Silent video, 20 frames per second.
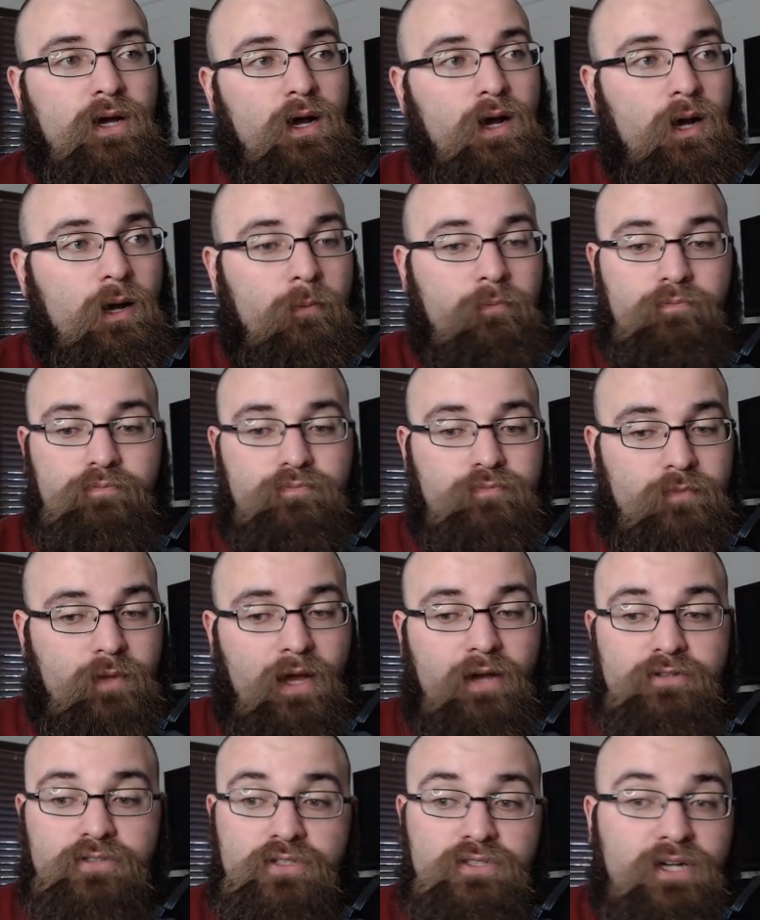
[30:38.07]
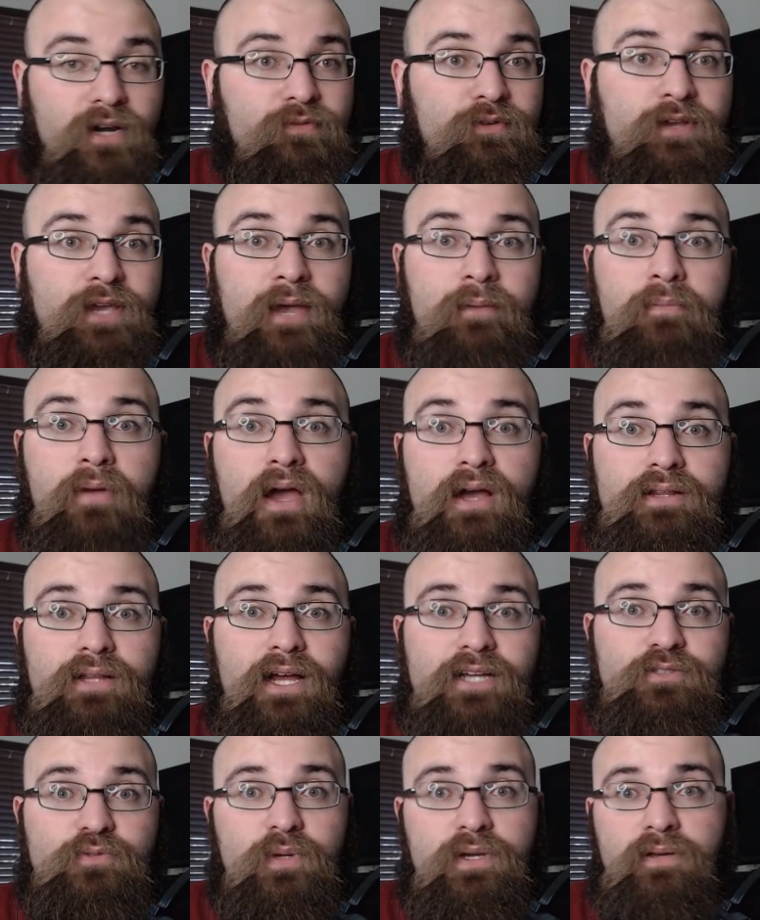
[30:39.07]
Alshon Jeffery came back
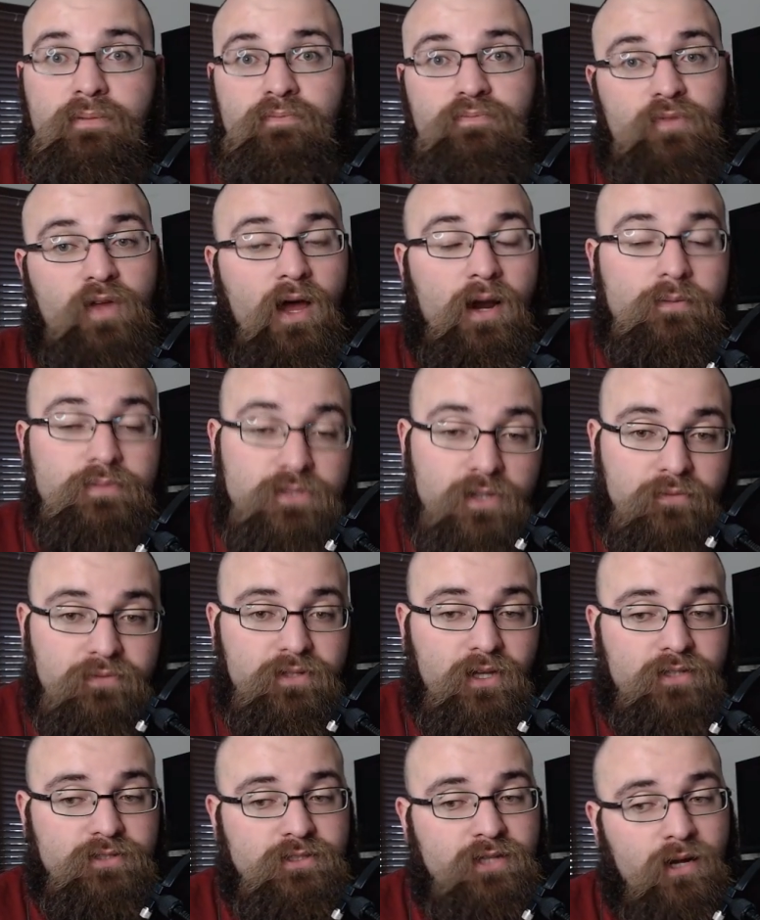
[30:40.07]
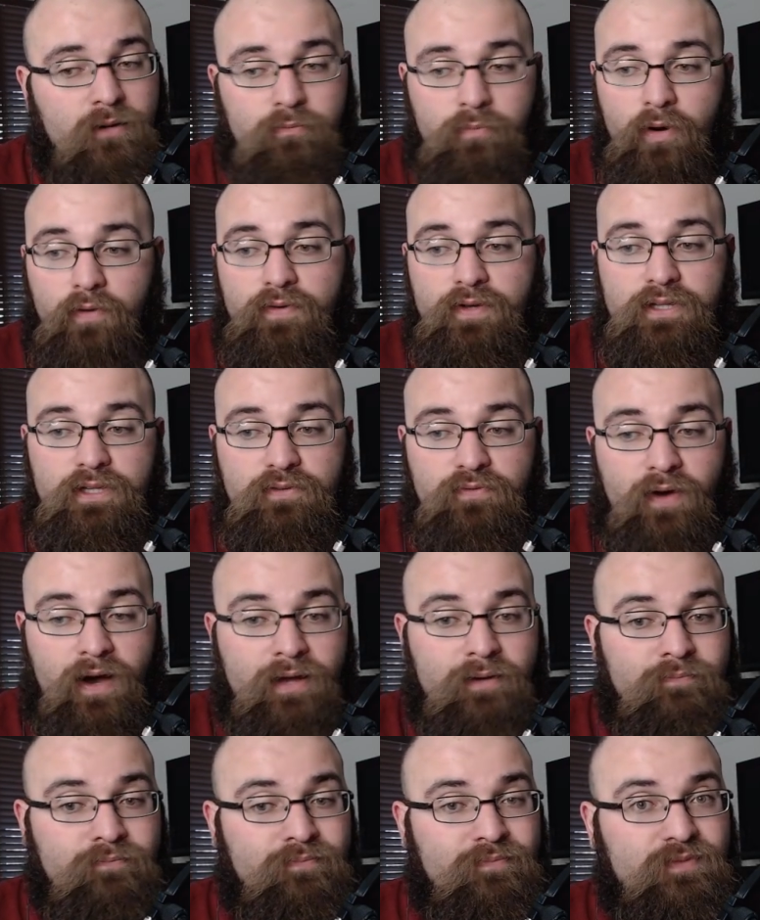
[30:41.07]
last week, got himself a touchdown, perfectly
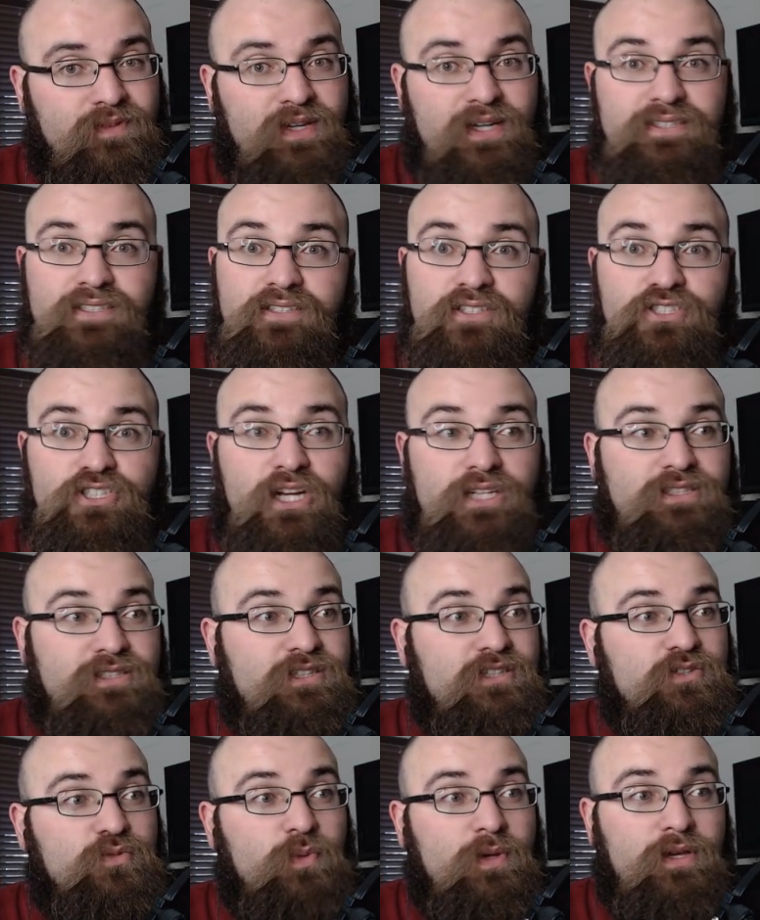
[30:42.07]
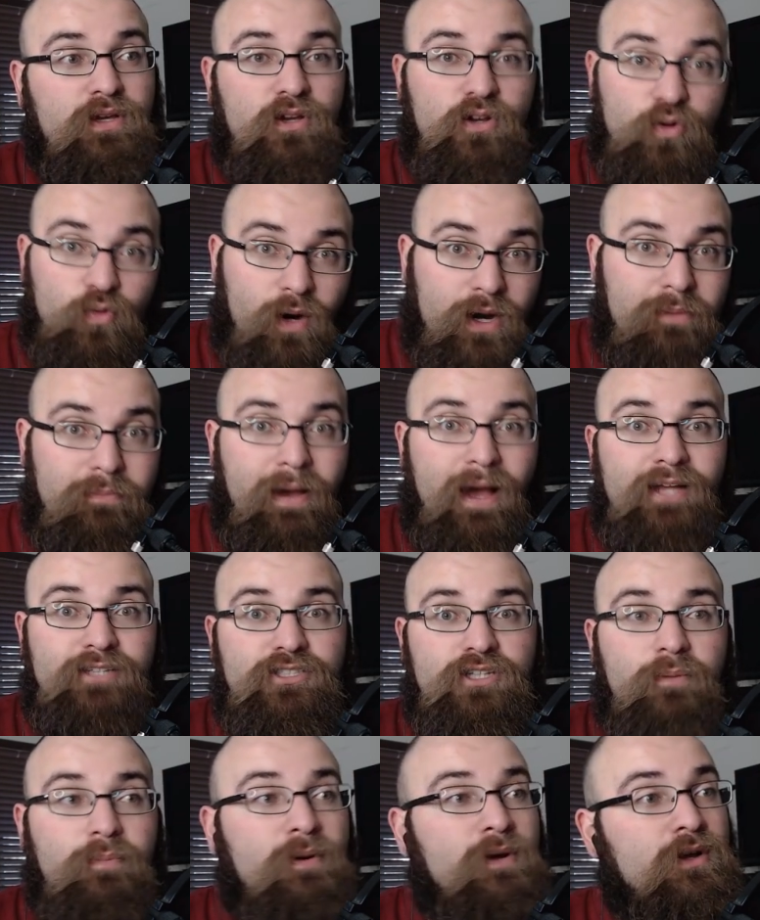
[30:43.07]
fine. Gets the Jets this week. Great
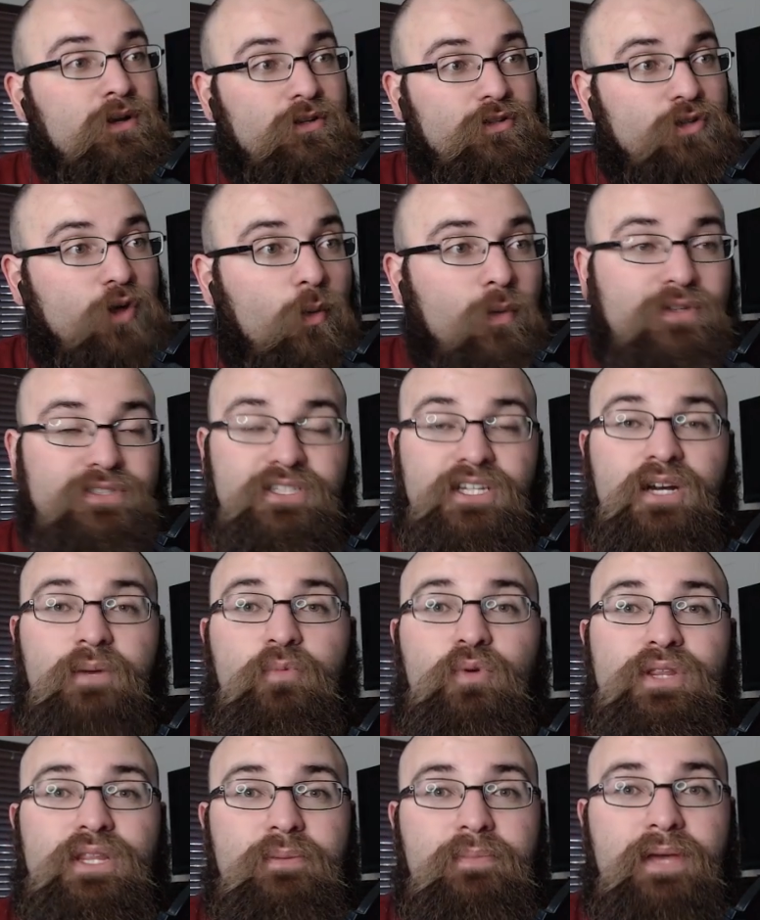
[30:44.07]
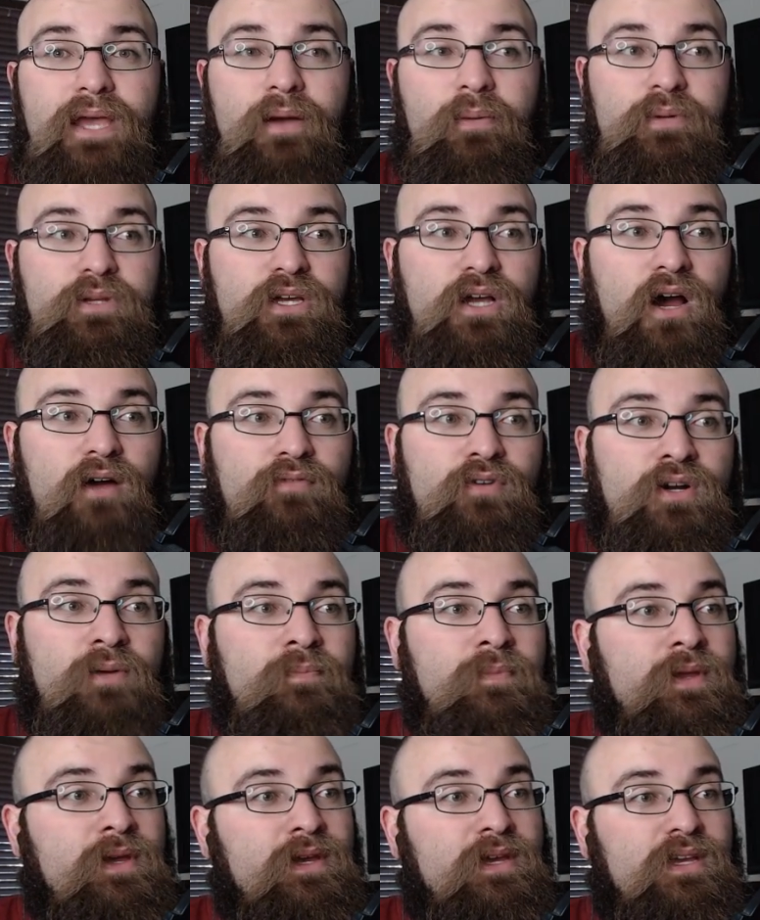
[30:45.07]
matchup. No one's going to really be able to cover
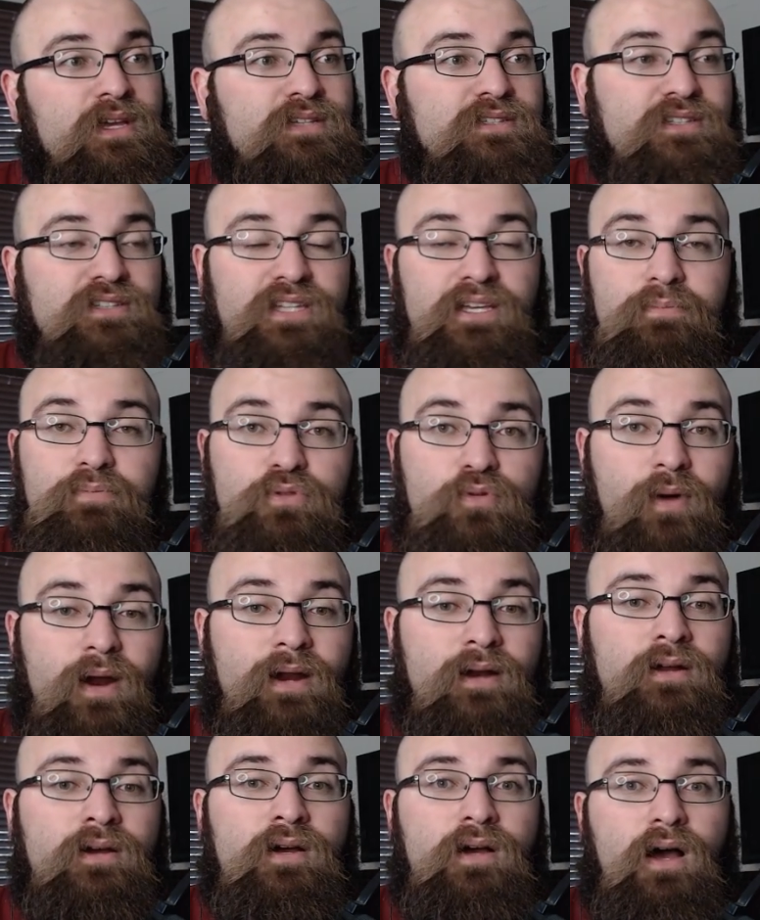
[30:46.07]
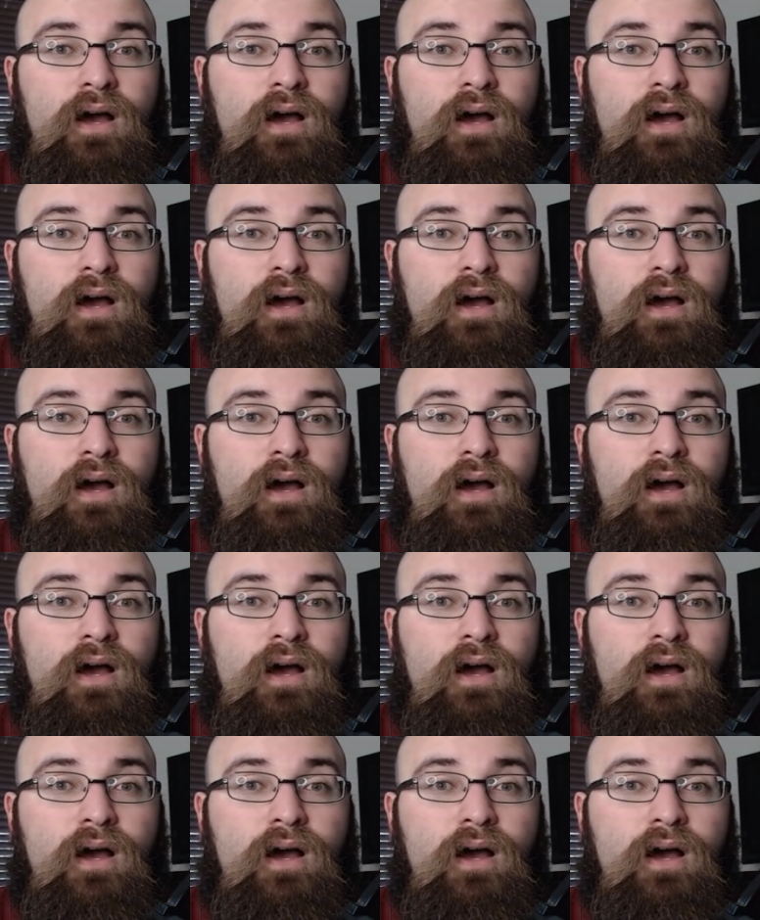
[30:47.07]
him. He's a deep threat.